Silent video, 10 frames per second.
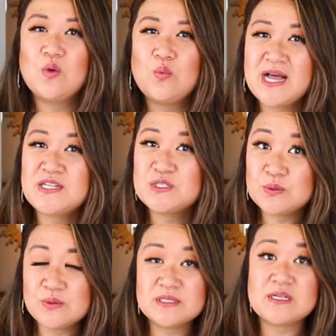What
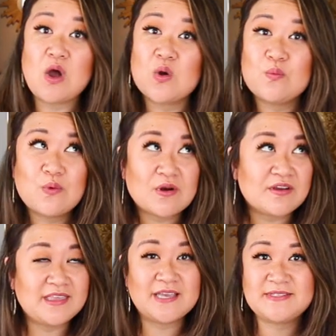tools are
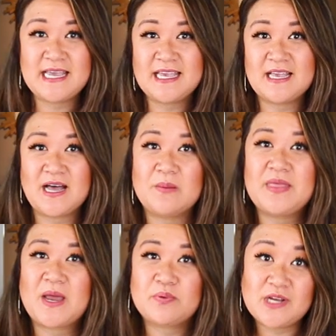worthy of taking up
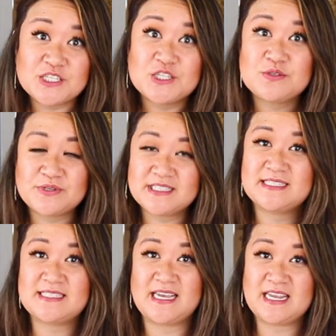that precious real
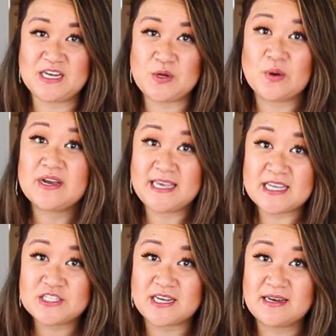estate in your
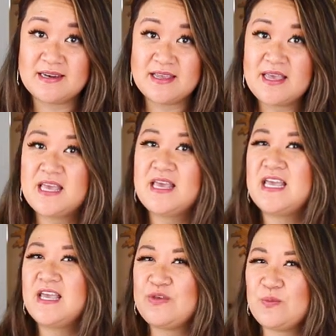kitchen?
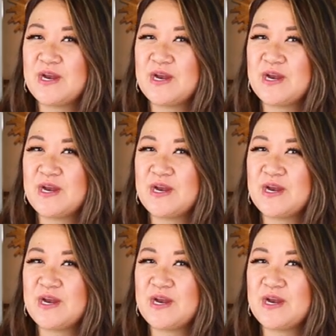If you